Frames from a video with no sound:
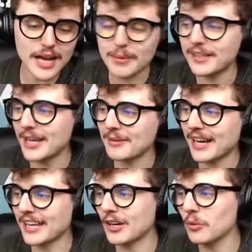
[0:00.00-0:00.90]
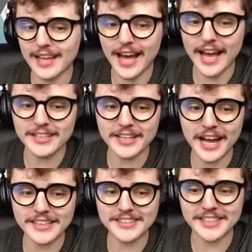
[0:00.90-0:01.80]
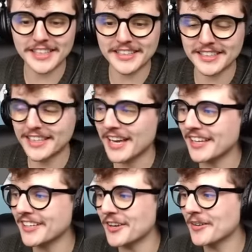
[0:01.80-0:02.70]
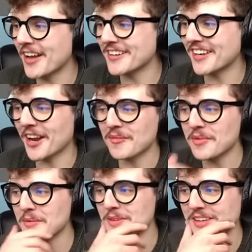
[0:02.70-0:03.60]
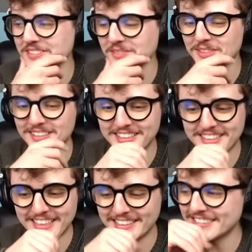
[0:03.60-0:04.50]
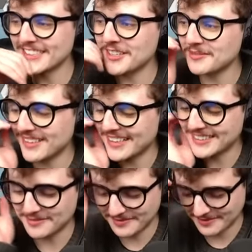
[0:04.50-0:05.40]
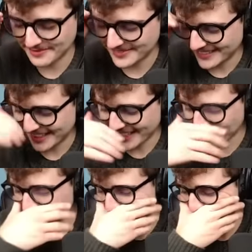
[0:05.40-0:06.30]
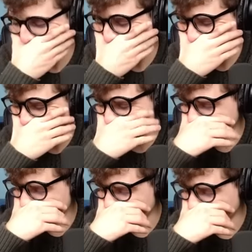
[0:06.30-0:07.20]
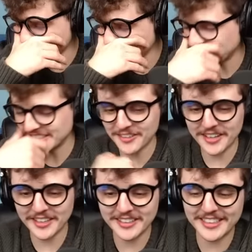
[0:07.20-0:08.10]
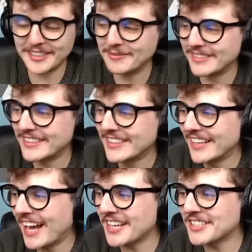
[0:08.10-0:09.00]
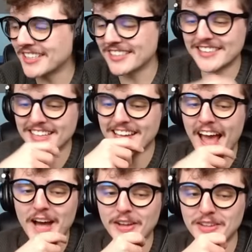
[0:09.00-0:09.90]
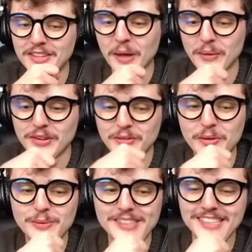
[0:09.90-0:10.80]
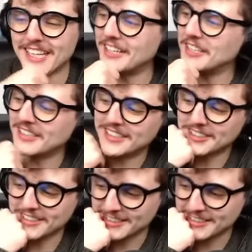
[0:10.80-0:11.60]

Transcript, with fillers: I'm a damn coyote. I did not see anything. Yeah, you know, I, I don't blame you. That was a bit, uh, you know, um, yeah, that was a little embarrassing. You're, that's alright. Uh, I should. The howling thing was a little weird. I know. Okay.